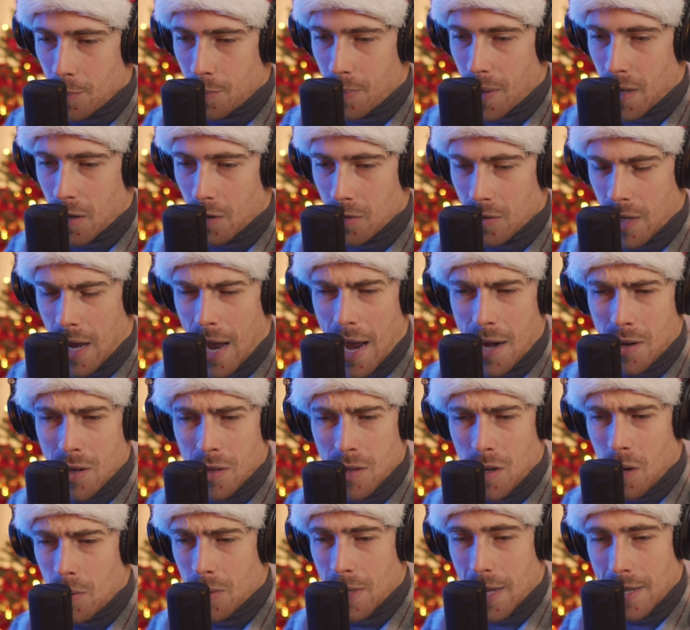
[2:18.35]
Palotai. I
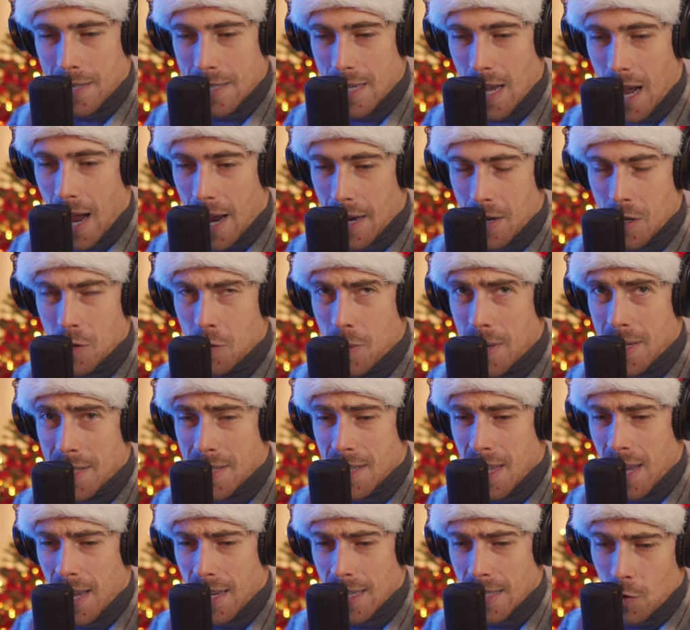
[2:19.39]
don't know that guy. Who is
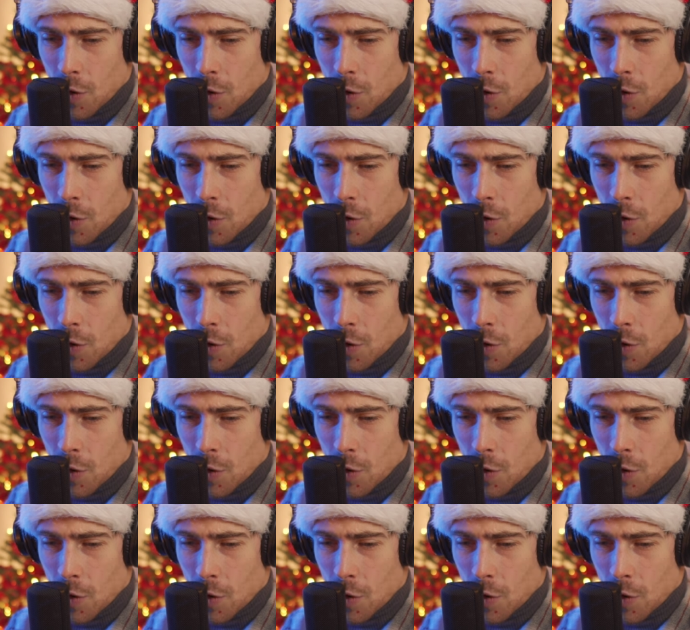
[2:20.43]
that?